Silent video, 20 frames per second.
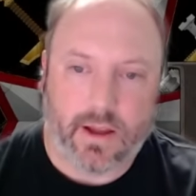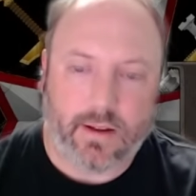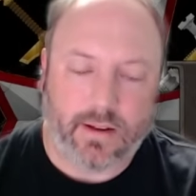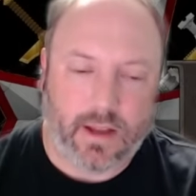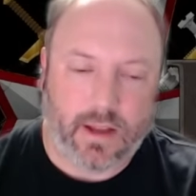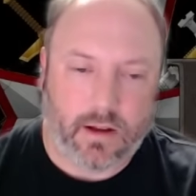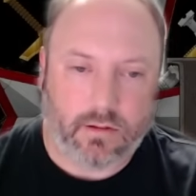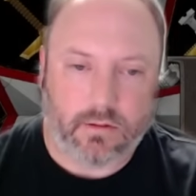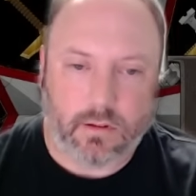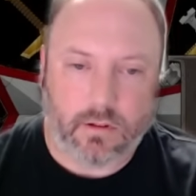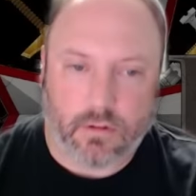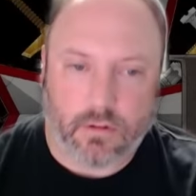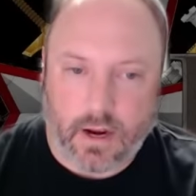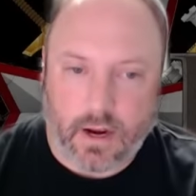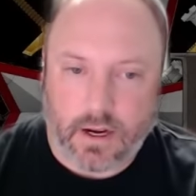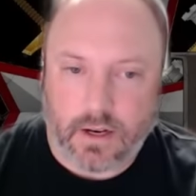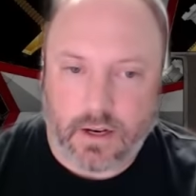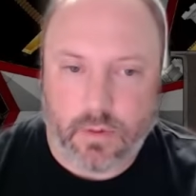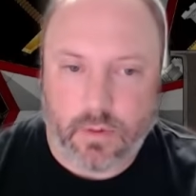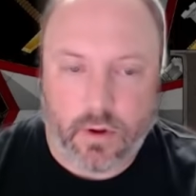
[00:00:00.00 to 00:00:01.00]
Now,
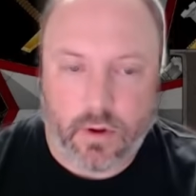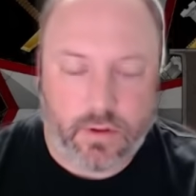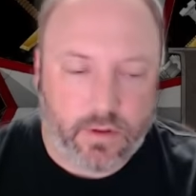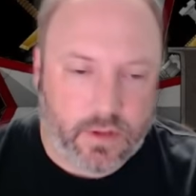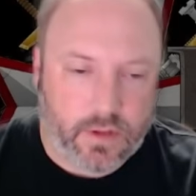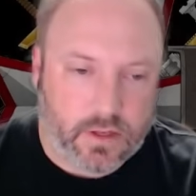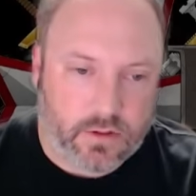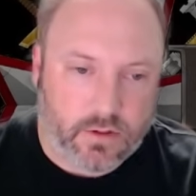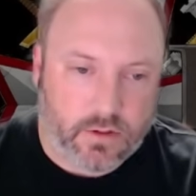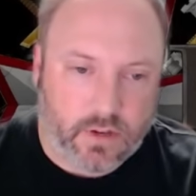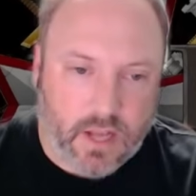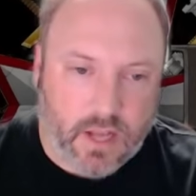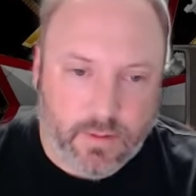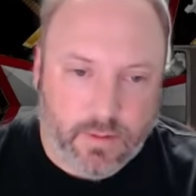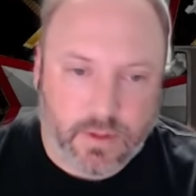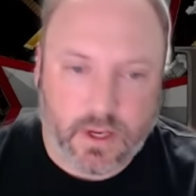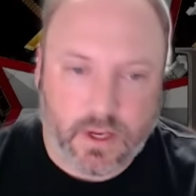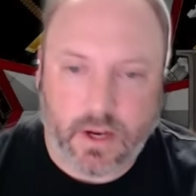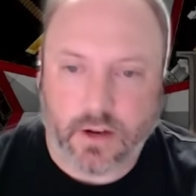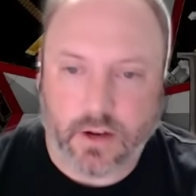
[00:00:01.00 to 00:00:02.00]
granted, both of these are
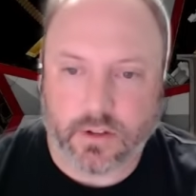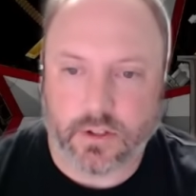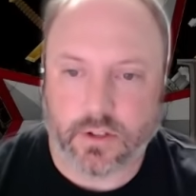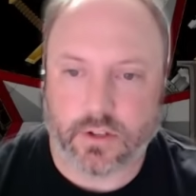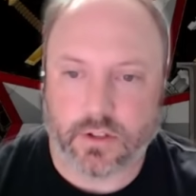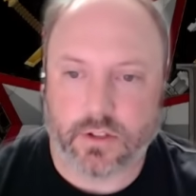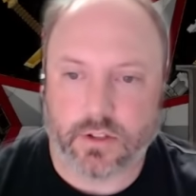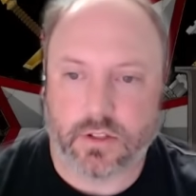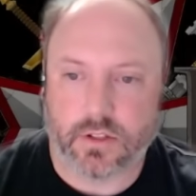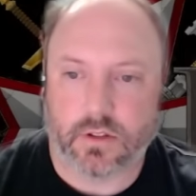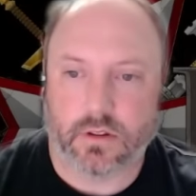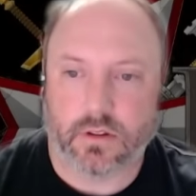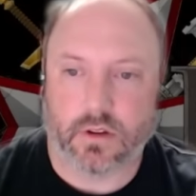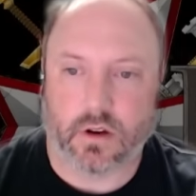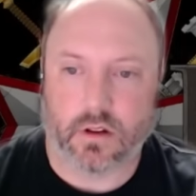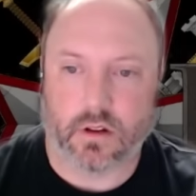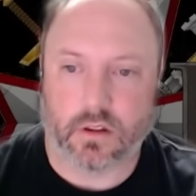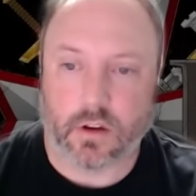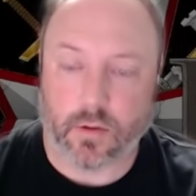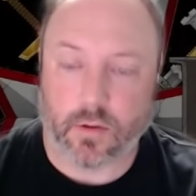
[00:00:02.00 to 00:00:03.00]
named characters.
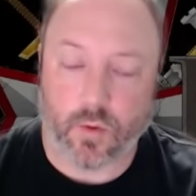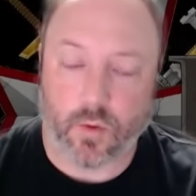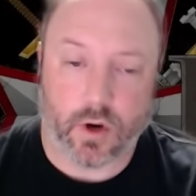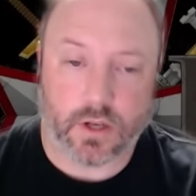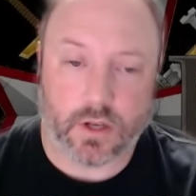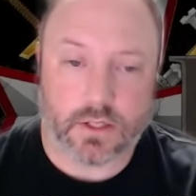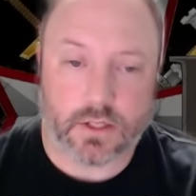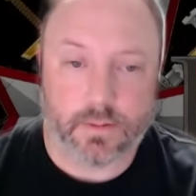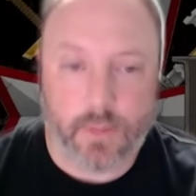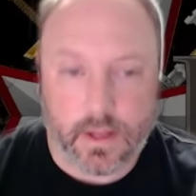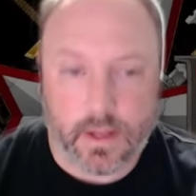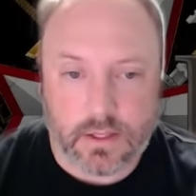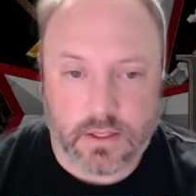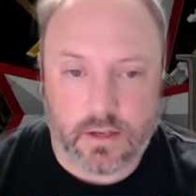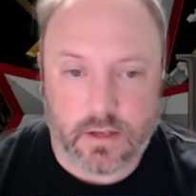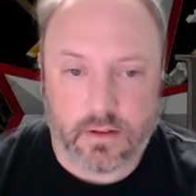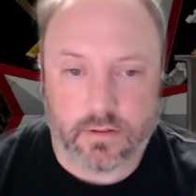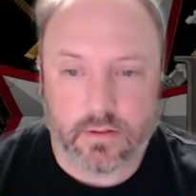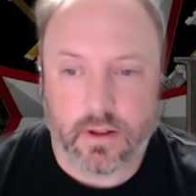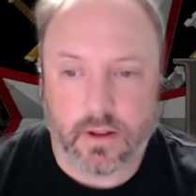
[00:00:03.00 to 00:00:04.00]
They're a little more
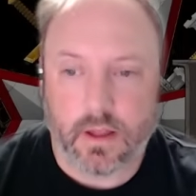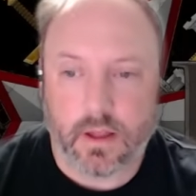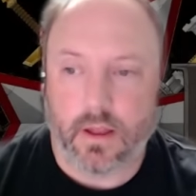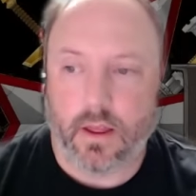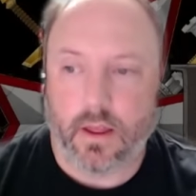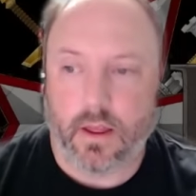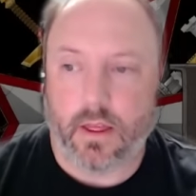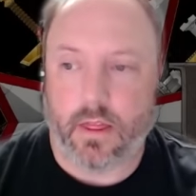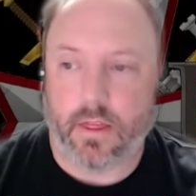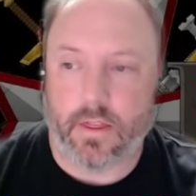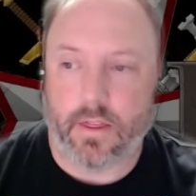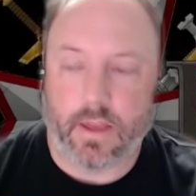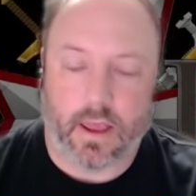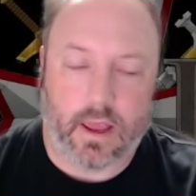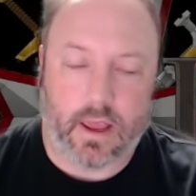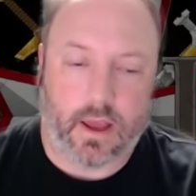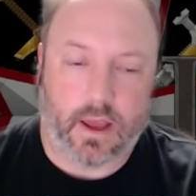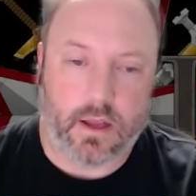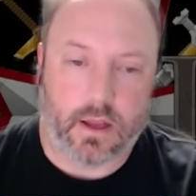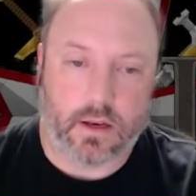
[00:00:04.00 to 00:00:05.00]
expensive
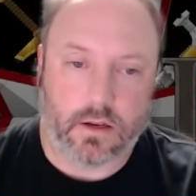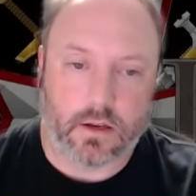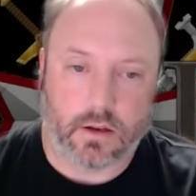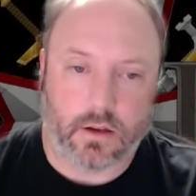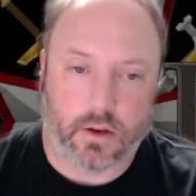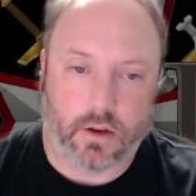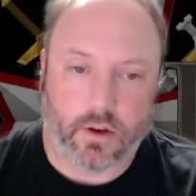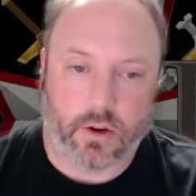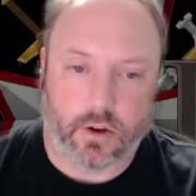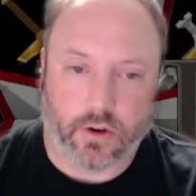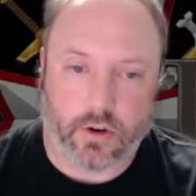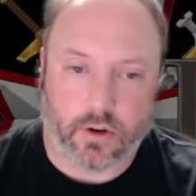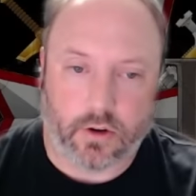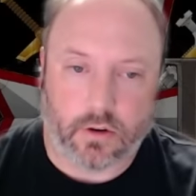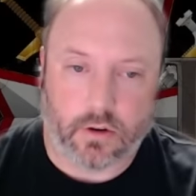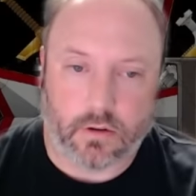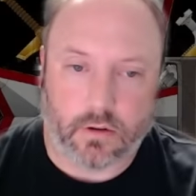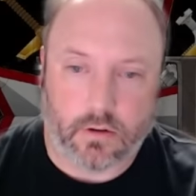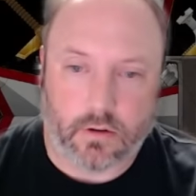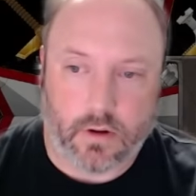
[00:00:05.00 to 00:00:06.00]
than
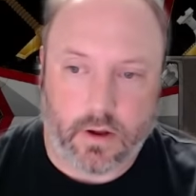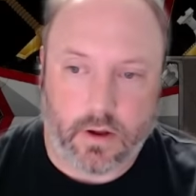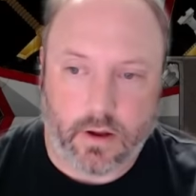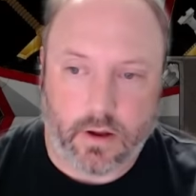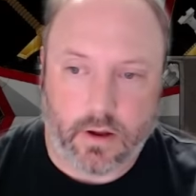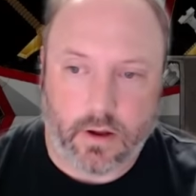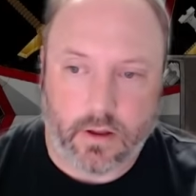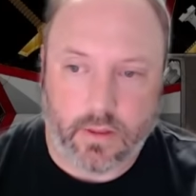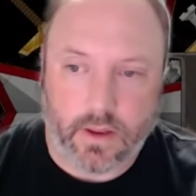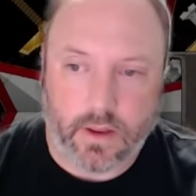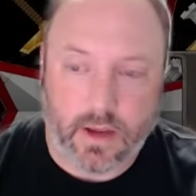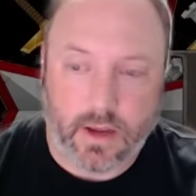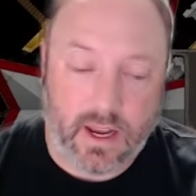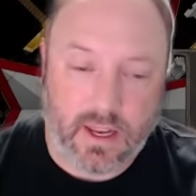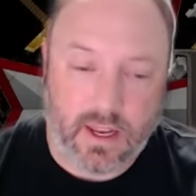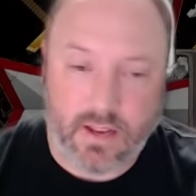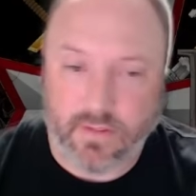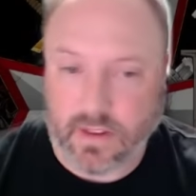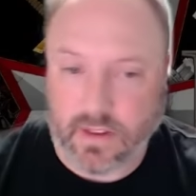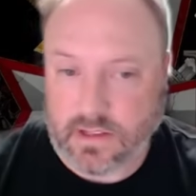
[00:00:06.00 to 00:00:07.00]
than
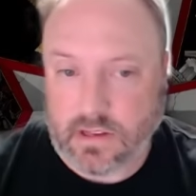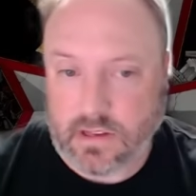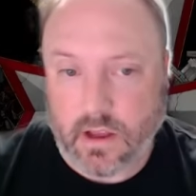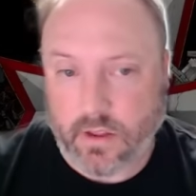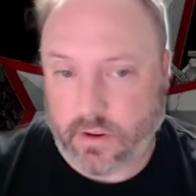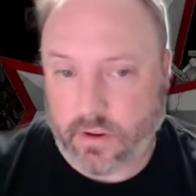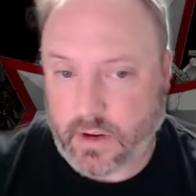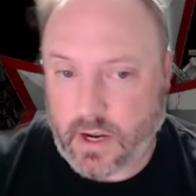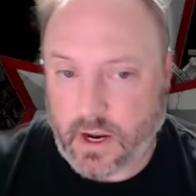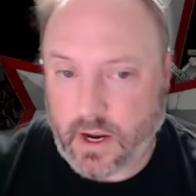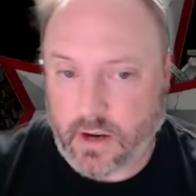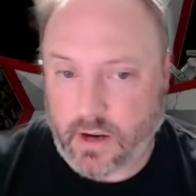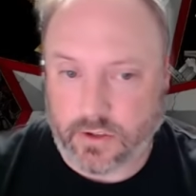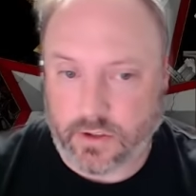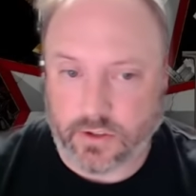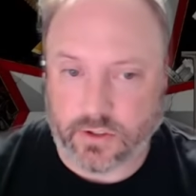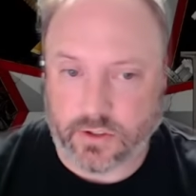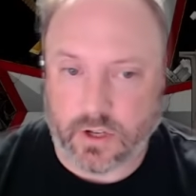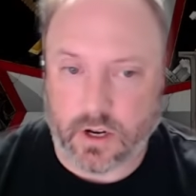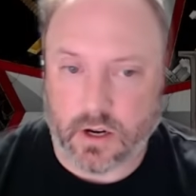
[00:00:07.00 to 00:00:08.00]
any of these other
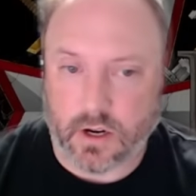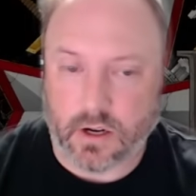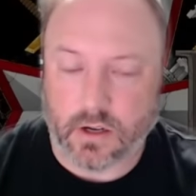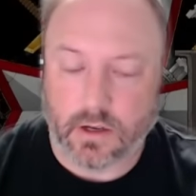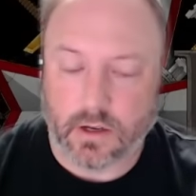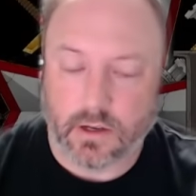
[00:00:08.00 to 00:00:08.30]
characters are.